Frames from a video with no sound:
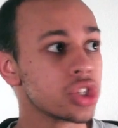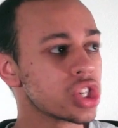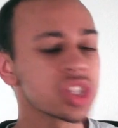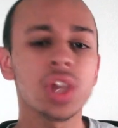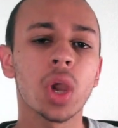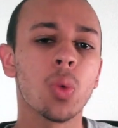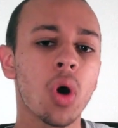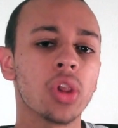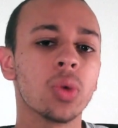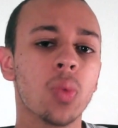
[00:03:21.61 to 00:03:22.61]
Just like
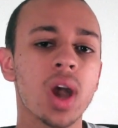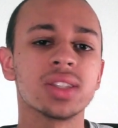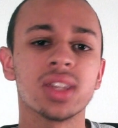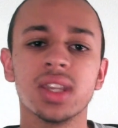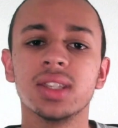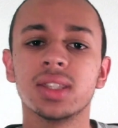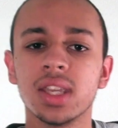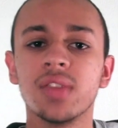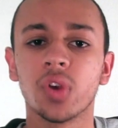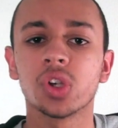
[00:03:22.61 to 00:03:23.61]
Wally West is
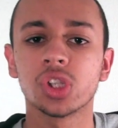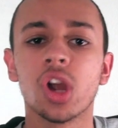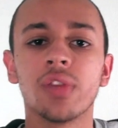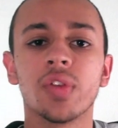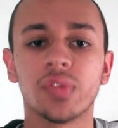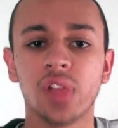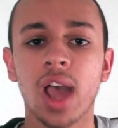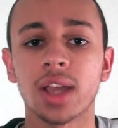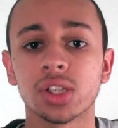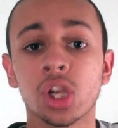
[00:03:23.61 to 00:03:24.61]
the version of The
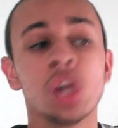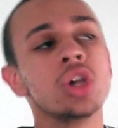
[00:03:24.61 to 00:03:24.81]
Flash.